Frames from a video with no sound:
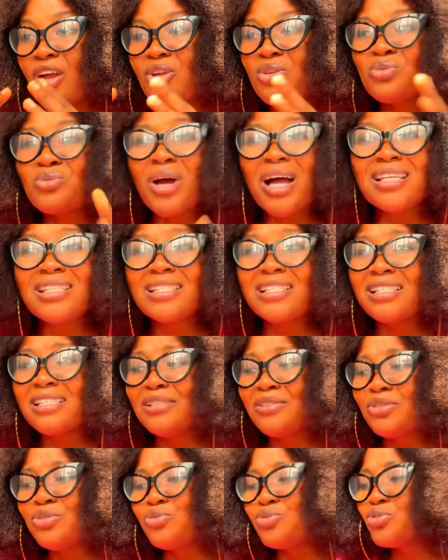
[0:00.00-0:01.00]
So
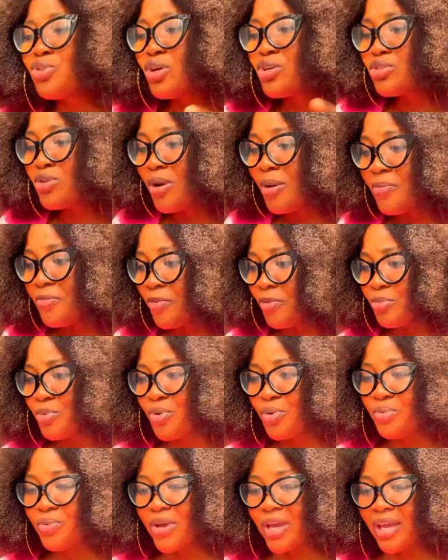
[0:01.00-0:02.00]
actually, you just come from
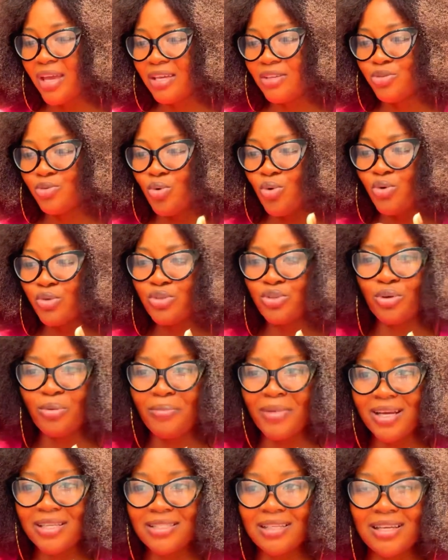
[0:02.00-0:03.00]
nowhere, you hold your
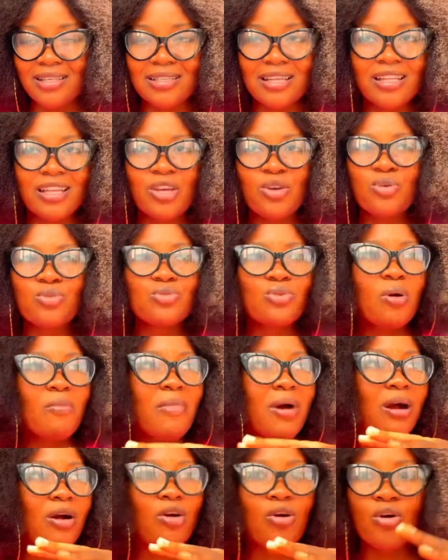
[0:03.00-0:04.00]
masters, and then you want to come
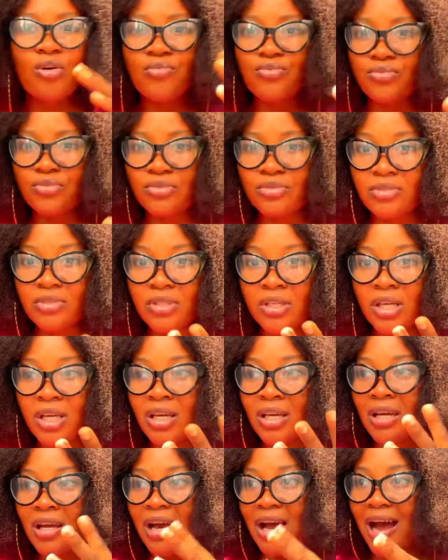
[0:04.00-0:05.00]
and govern
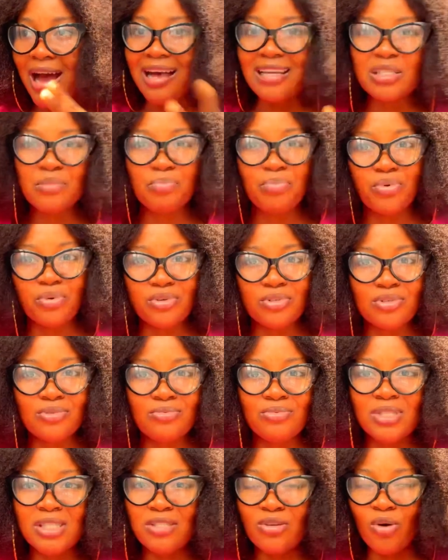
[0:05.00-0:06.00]
as boss
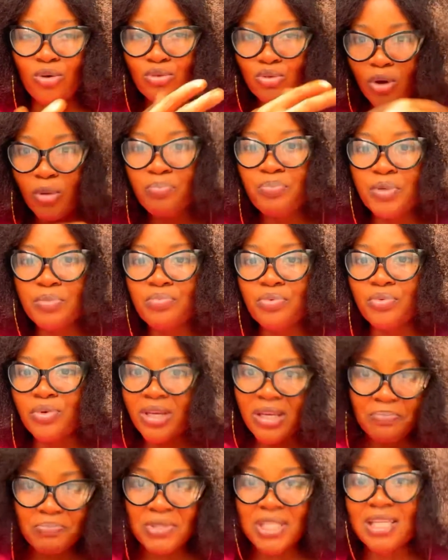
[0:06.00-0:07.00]
with on top people where
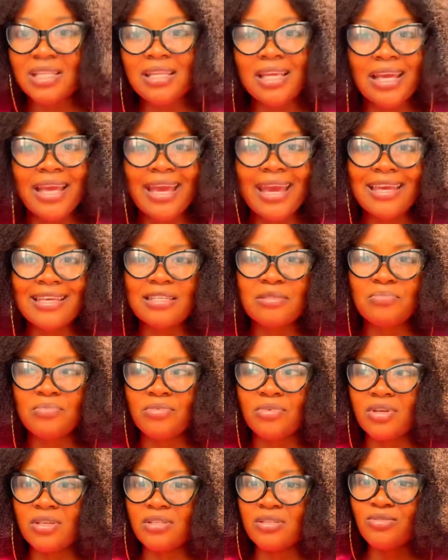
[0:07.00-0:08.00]
they get
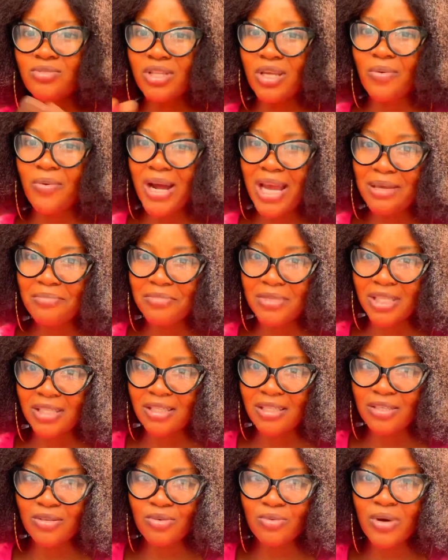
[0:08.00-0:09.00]
experience. They whine
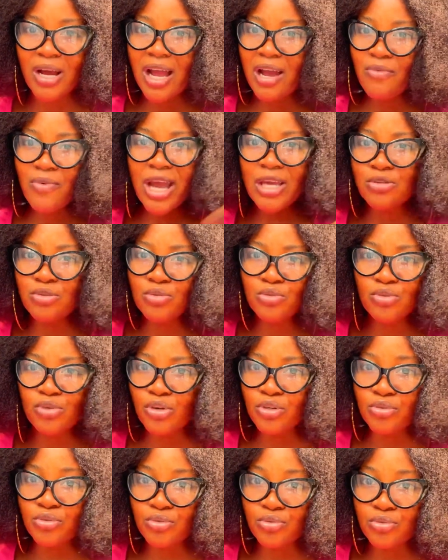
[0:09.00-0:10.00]
me. Where you do
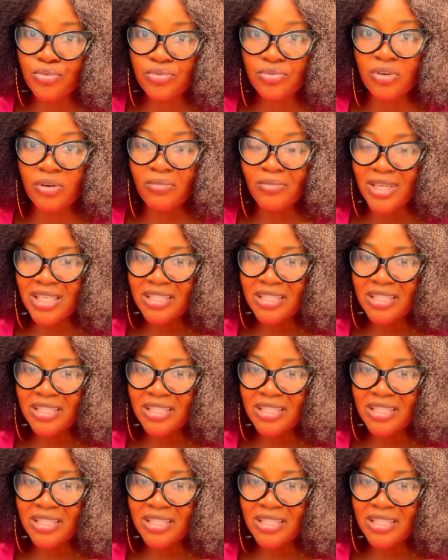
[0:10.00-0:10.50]
your juju from?